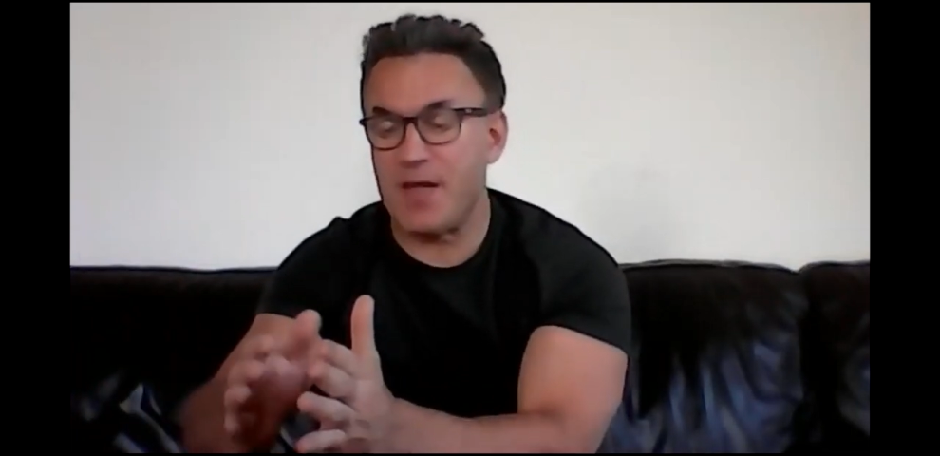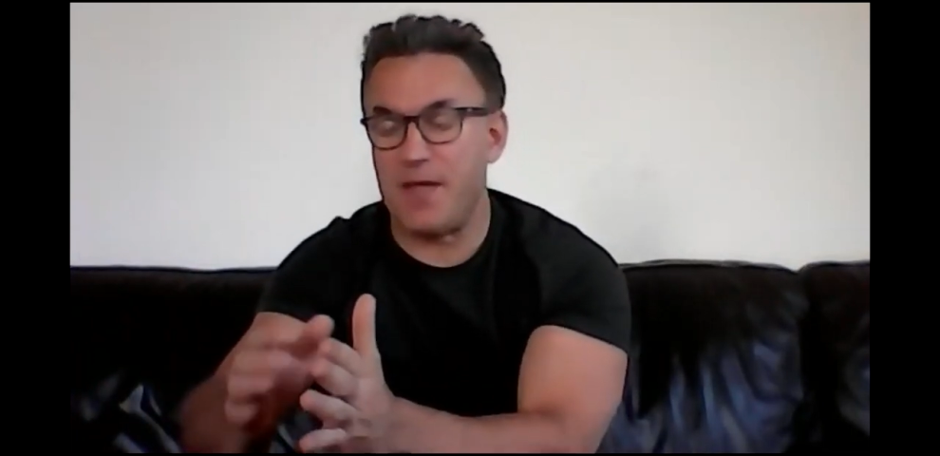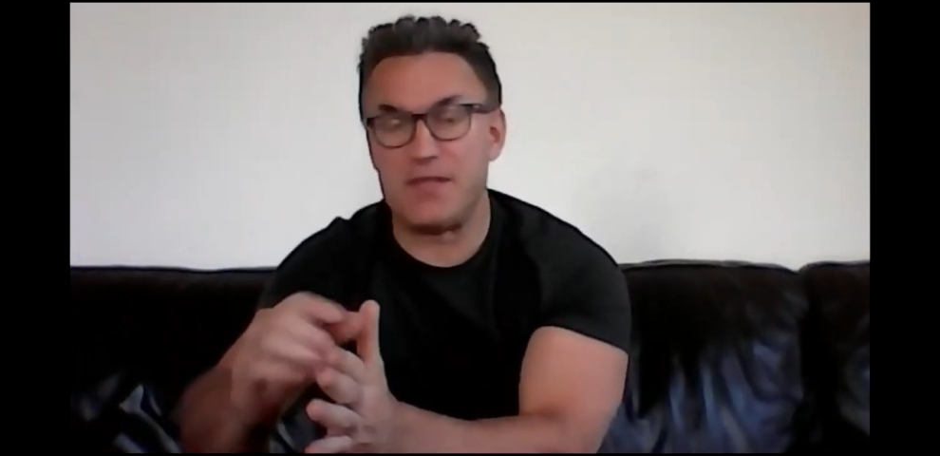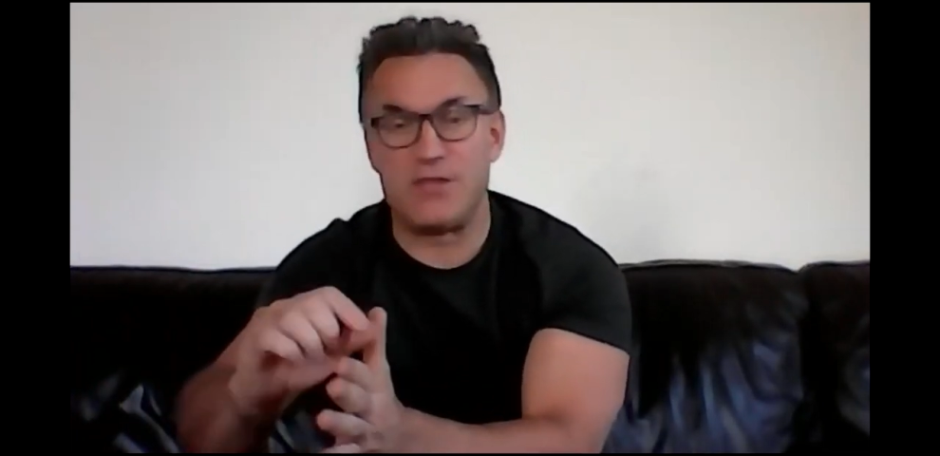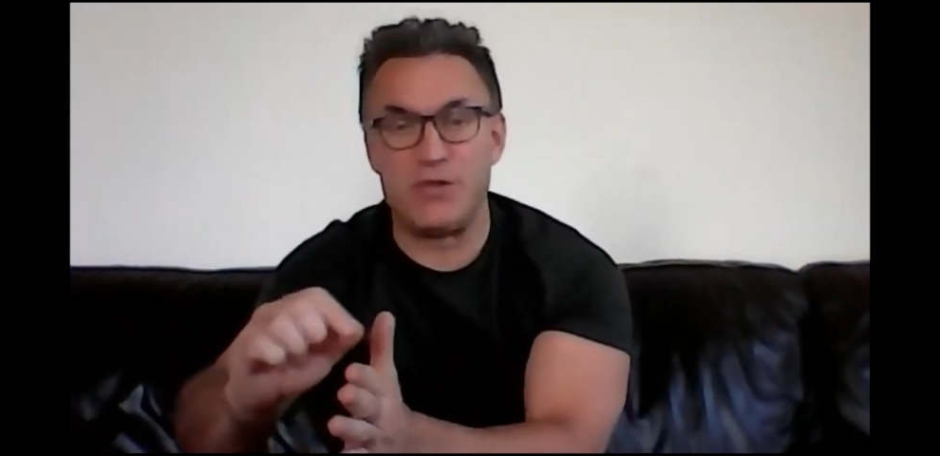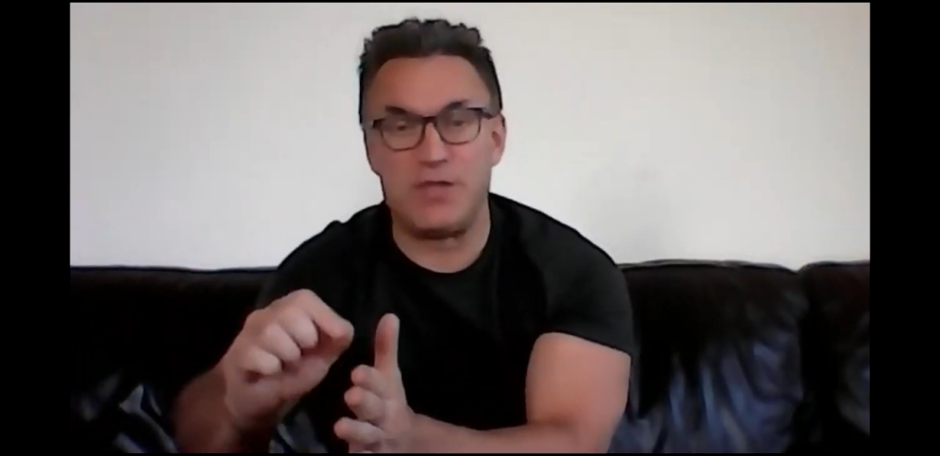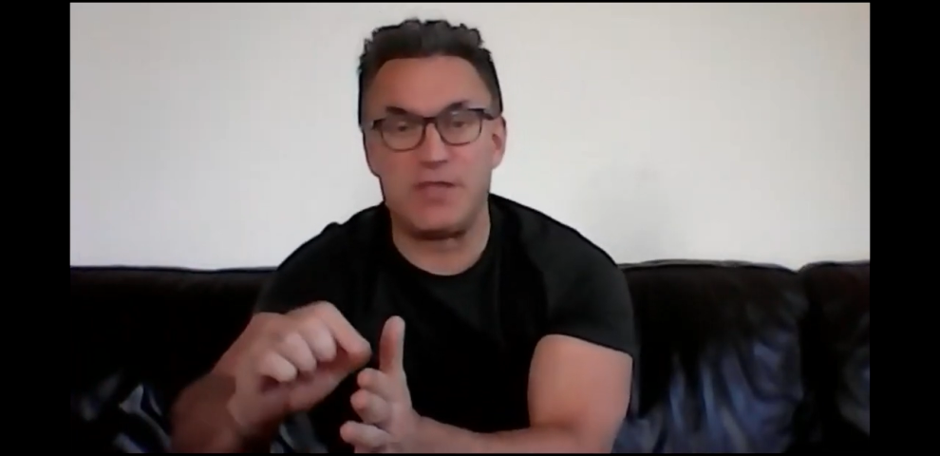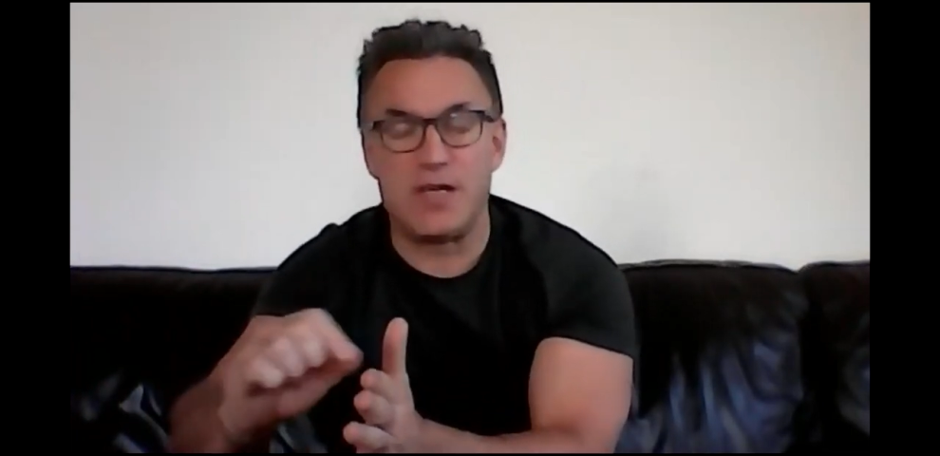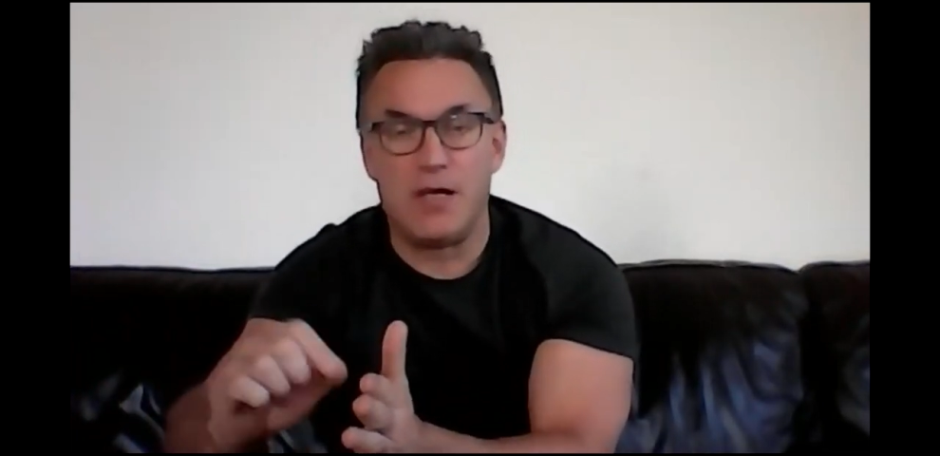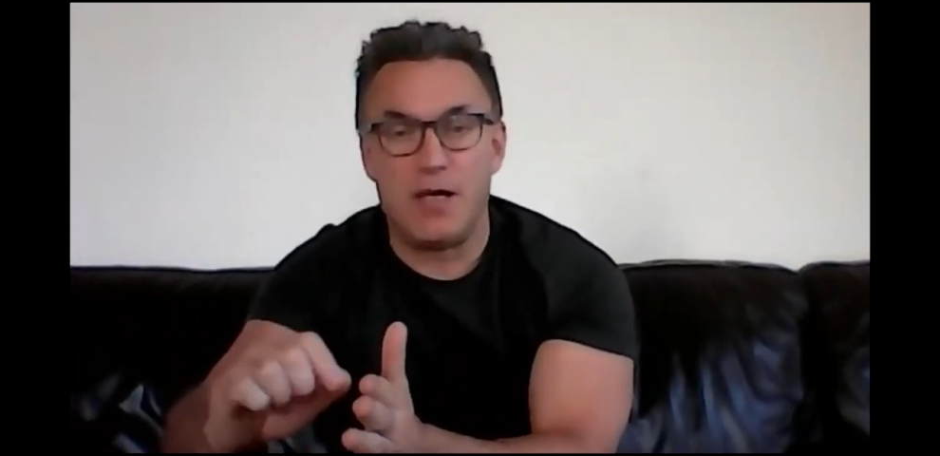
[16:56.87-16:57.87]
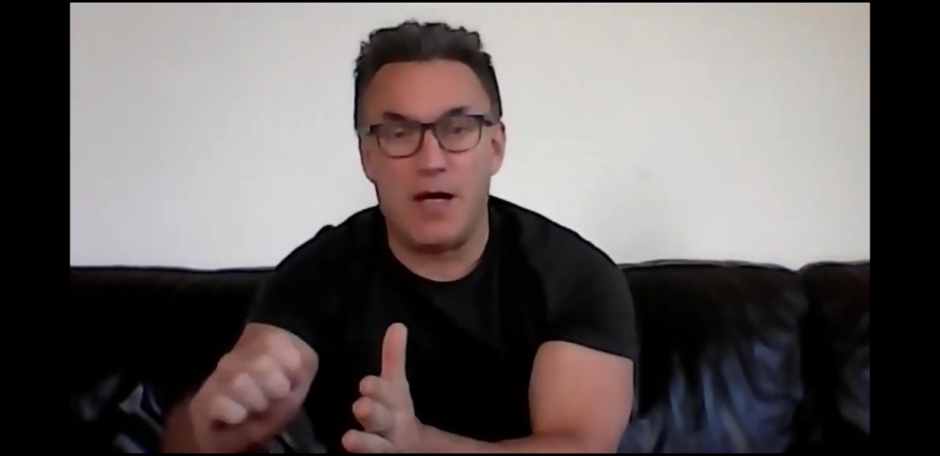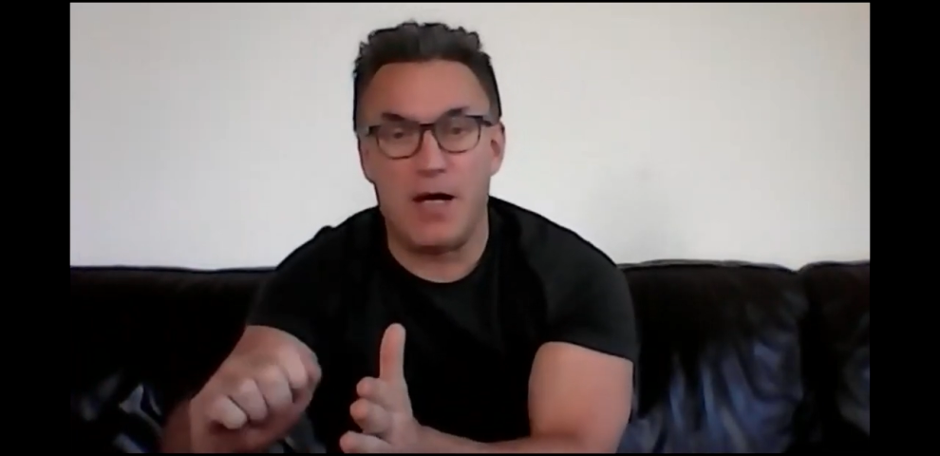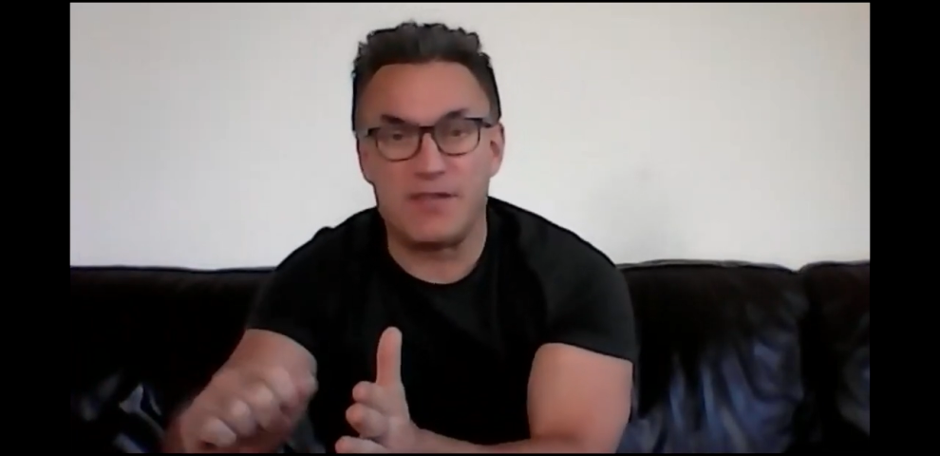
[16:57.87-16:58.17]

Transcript: and the students are